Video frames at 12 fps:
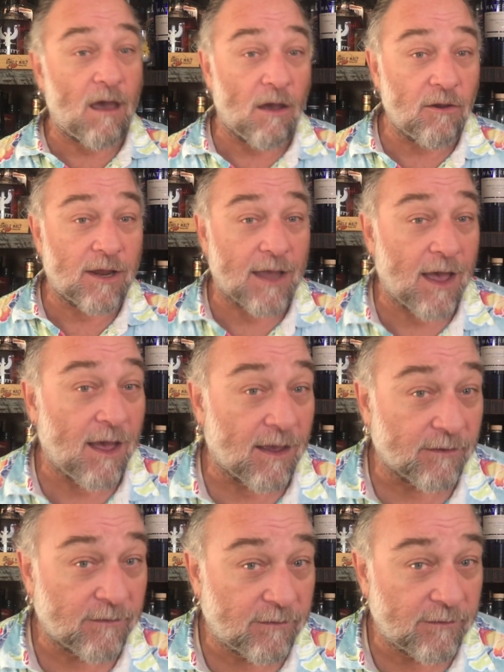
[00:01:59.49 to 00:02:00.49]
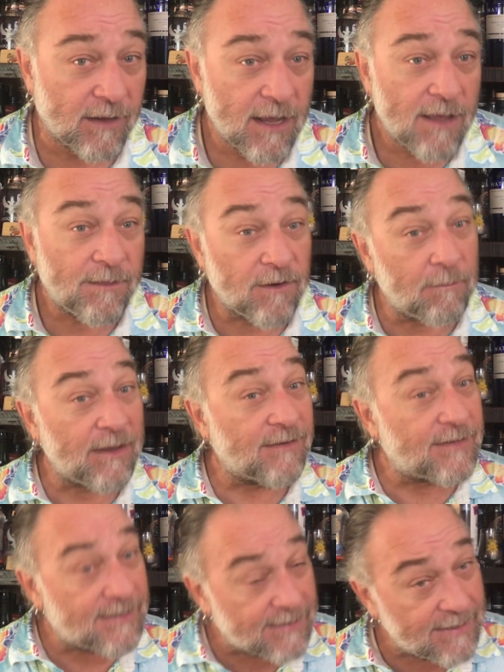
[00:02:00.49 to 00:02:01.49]
oak casks that have been
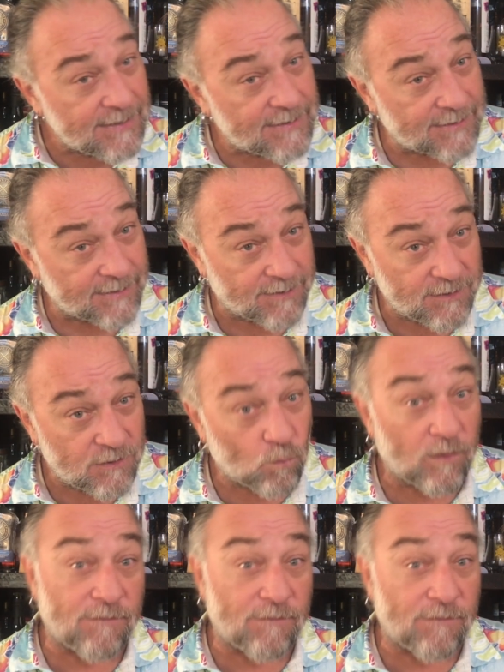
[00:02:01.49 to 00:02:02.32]
seasoned with